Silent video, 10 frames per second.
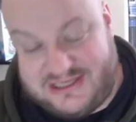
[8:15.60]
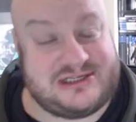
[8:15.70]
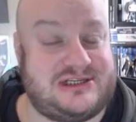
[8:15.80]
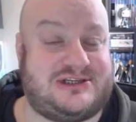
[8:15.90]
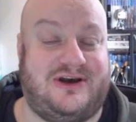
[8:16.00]

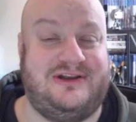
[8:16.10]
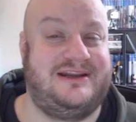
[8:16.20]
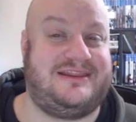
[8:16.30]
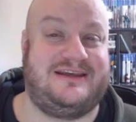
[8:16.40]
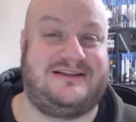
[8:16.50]
This has
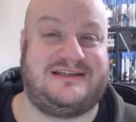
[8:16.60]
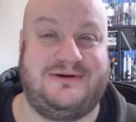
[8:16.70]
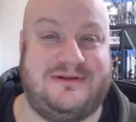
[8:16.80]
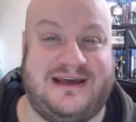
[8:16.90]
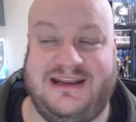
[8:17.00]
got nothing to
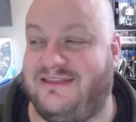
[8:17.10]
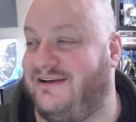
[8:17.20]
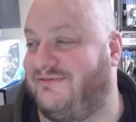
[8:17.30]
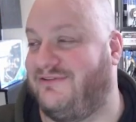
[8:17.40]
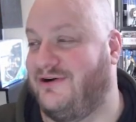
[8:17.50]
do with
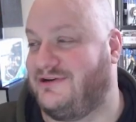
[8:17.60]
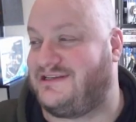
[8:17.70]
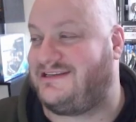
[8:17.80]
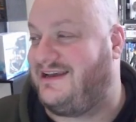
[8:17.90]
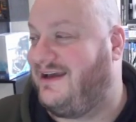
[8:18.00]
anything,
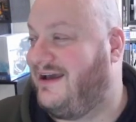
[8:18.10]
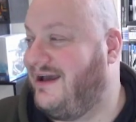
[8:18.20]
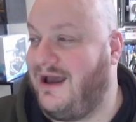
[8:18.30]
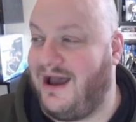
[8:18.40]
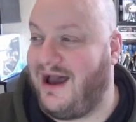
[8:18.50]
folks.
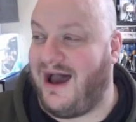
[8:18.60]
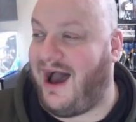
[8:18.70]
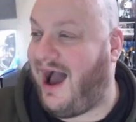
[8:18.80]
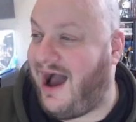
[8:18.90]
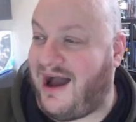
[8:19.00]

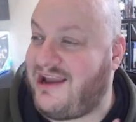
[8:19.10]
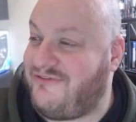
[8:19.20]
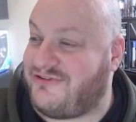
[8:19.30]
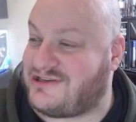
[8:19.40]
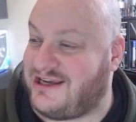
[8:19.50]

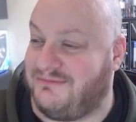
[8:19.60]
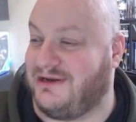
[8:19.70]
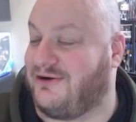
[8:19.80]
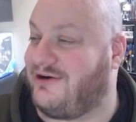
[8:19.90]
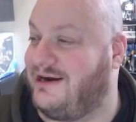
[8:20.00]
I, for
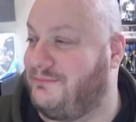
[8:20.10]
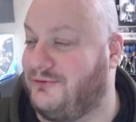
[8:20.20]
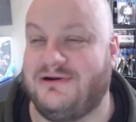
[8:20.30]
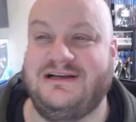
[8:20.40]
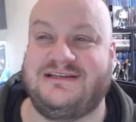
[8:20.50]
some
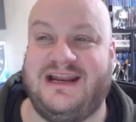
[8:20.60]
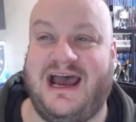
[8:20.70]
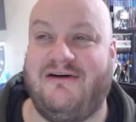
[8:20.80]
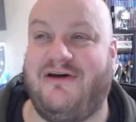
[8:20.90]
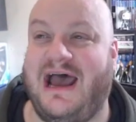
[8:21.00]
incredible reason,
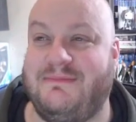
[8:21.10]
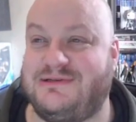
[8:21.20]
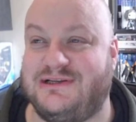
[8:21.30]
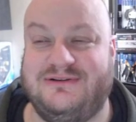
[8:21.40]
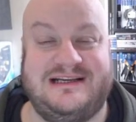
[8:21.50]
have
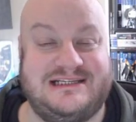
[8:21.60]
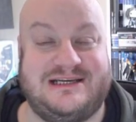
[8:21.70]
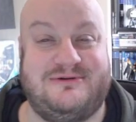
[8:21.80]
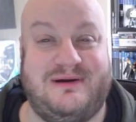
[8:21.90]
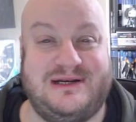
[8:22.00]
absolutely
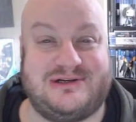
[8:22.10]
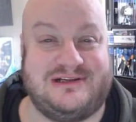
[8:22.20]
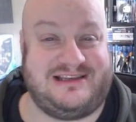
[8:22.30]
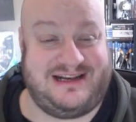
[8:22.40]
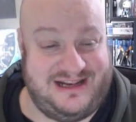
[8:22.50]
zero
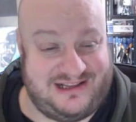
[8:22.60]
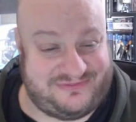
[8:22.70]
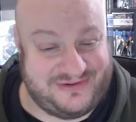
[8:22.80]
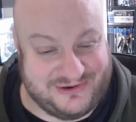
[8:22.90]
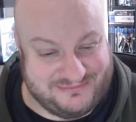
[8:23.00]
interest in
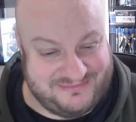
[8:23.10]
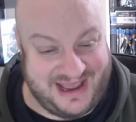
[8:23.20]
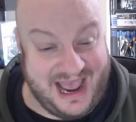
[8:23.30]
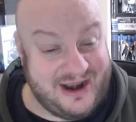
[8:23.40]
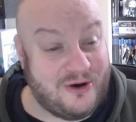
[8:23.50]
this film
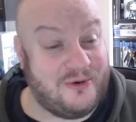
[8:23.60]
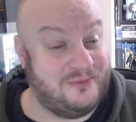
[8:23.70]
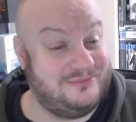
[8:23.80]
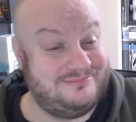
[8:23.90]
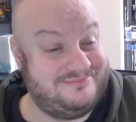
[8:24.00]
at
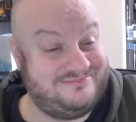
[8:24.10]
all.